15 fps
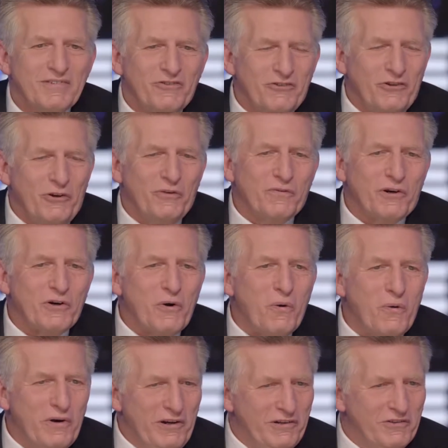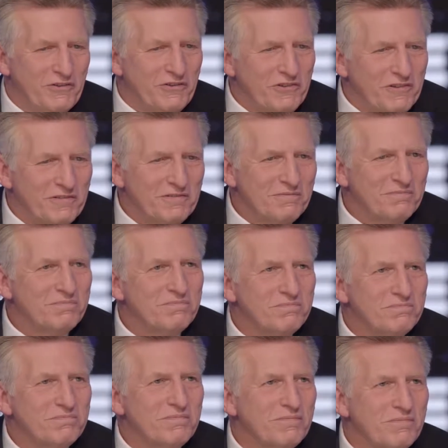silver coins
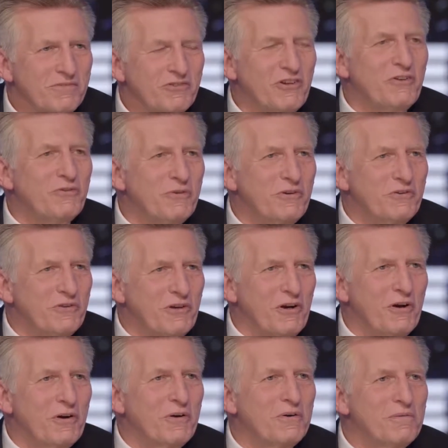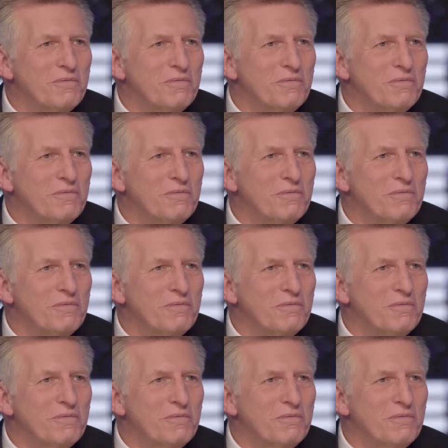centuries ago.